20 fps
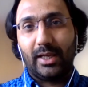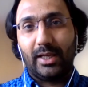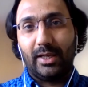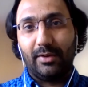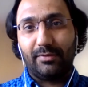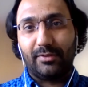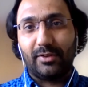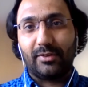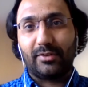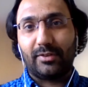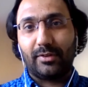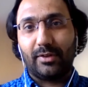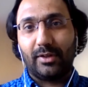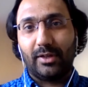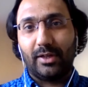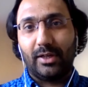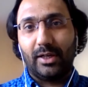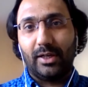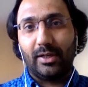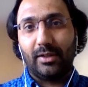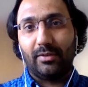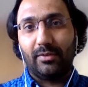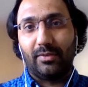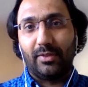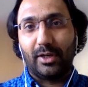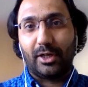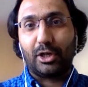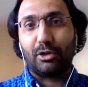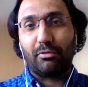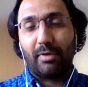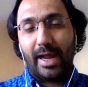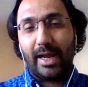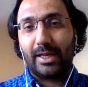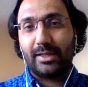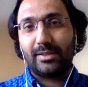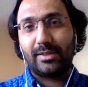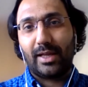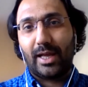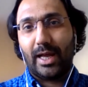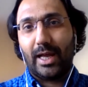gives us the
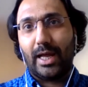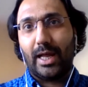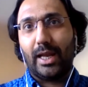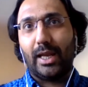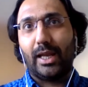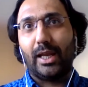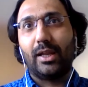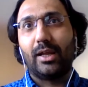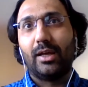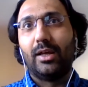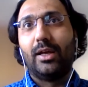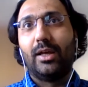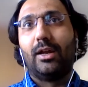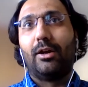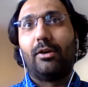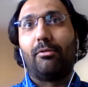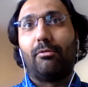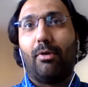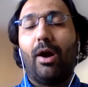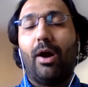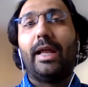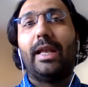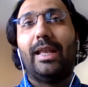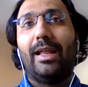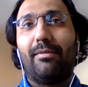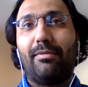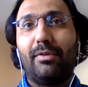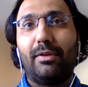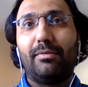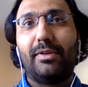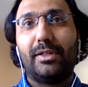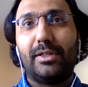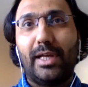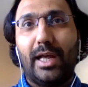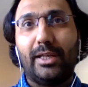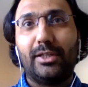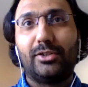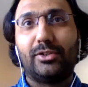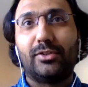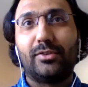correct and right level of
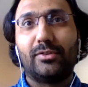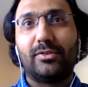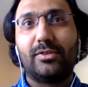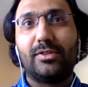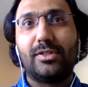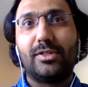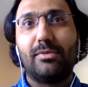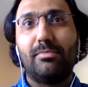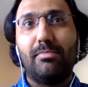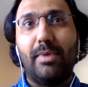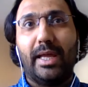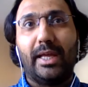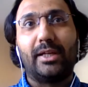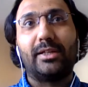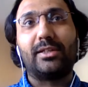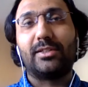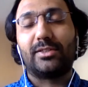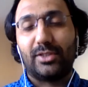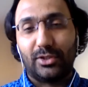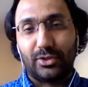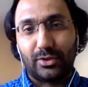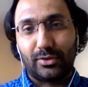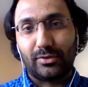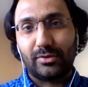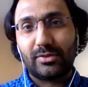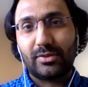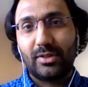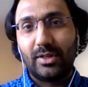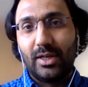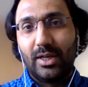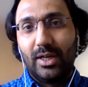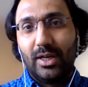intelligence to make decisions?